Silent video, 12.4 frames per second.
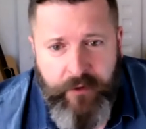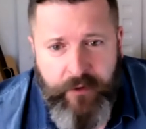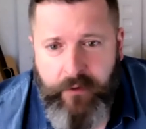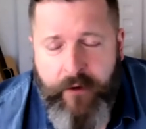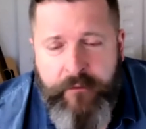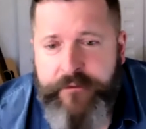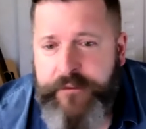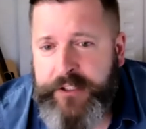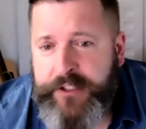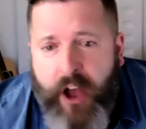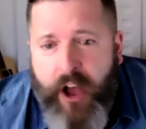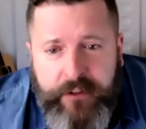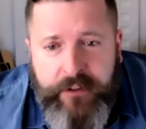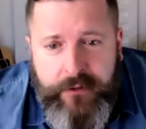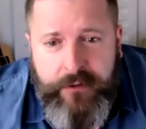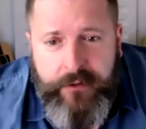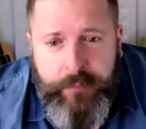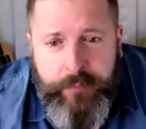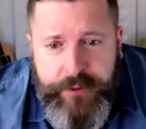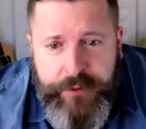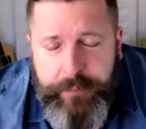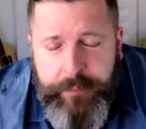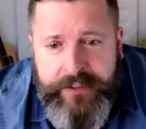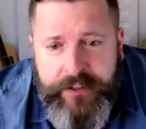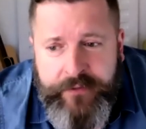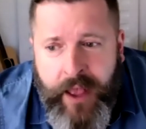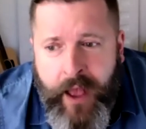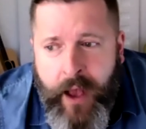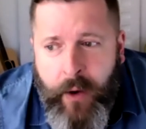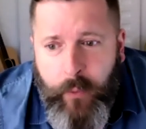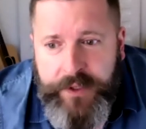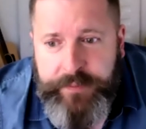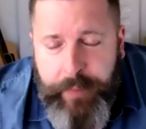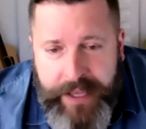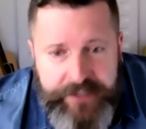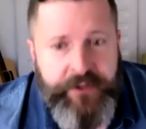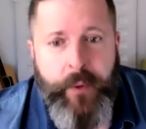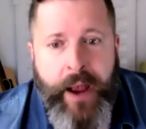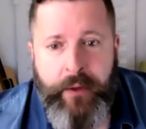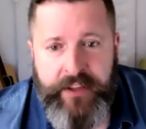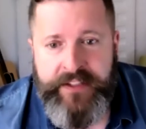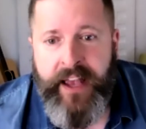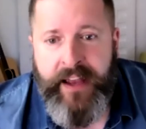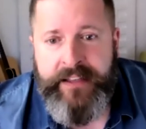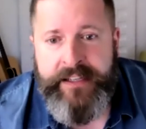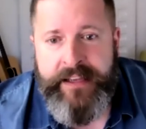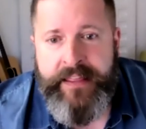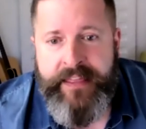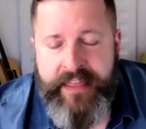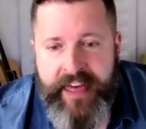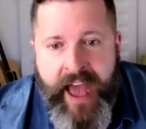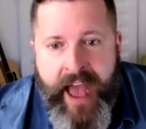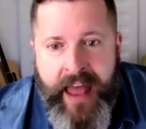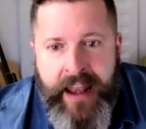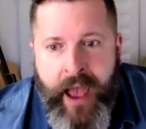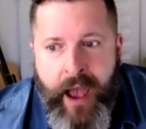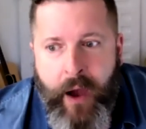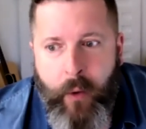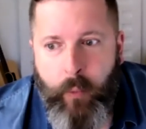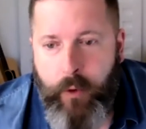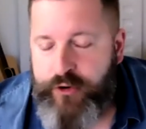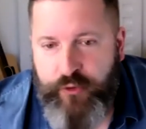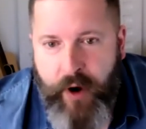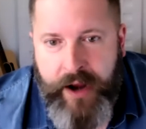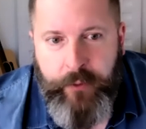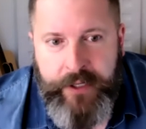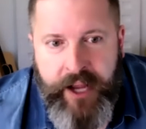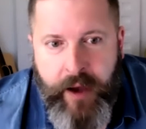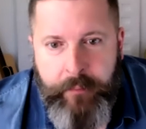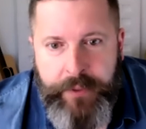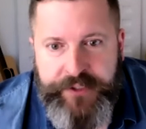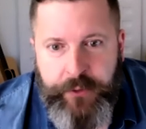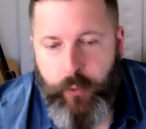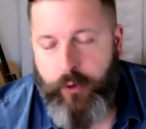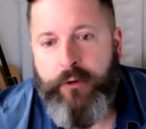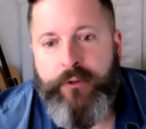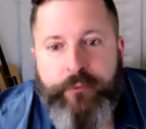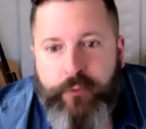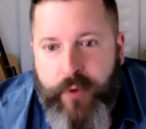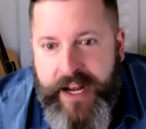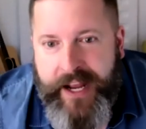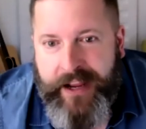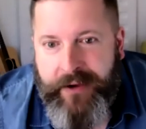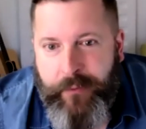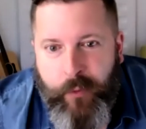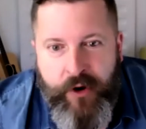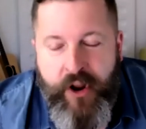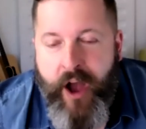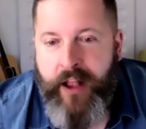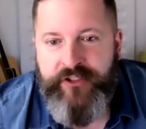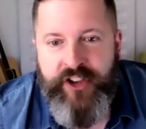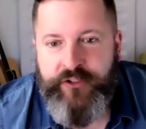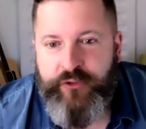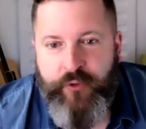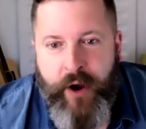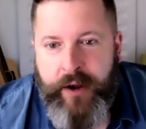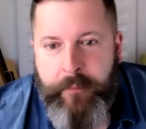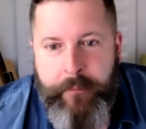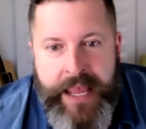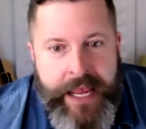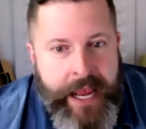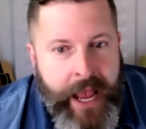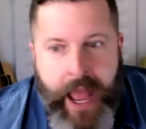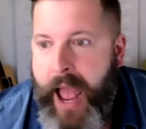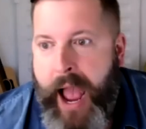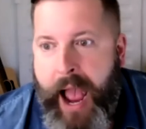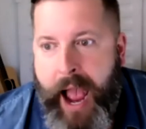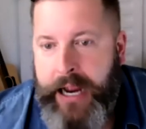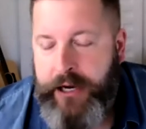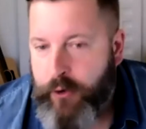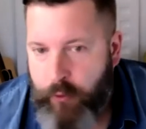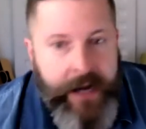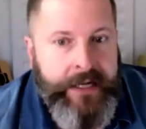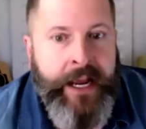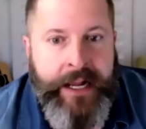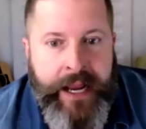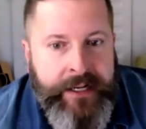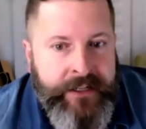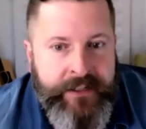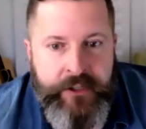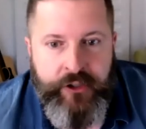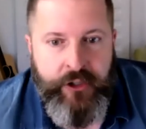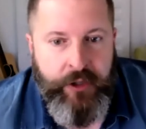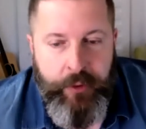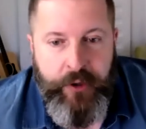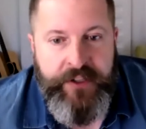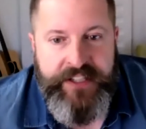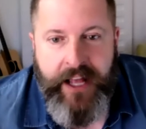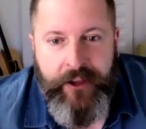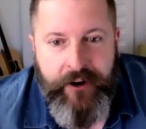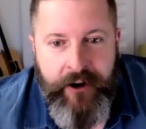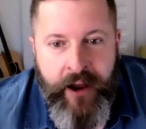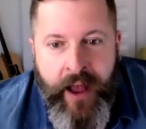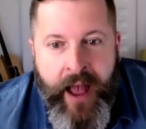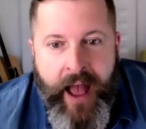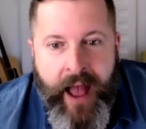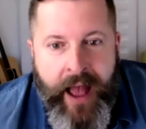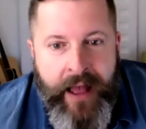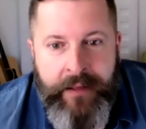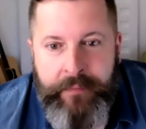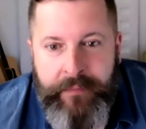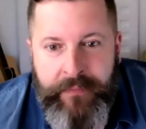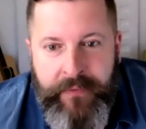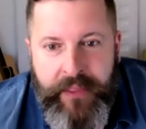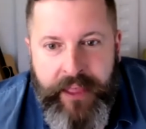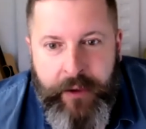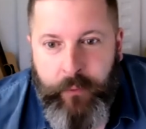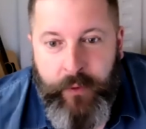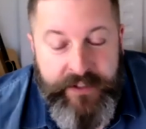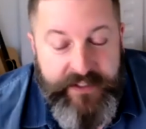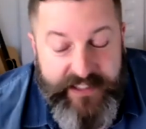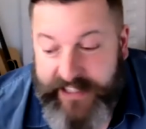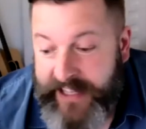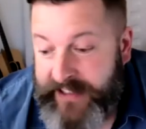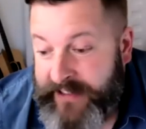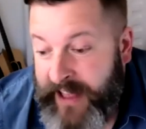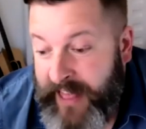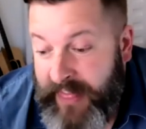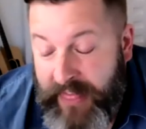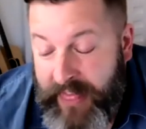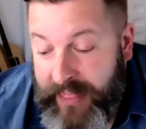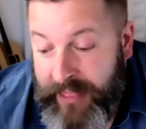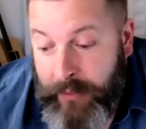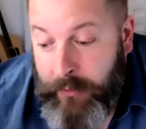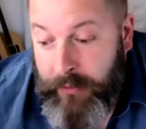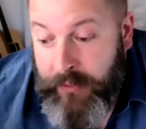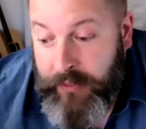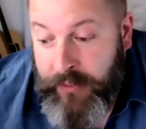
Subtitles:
a philosophical perspective was based around this idea that we're trying to encompass a world of reading. We're not just trying to be a great Canadian digital bookseller. It was that, you know,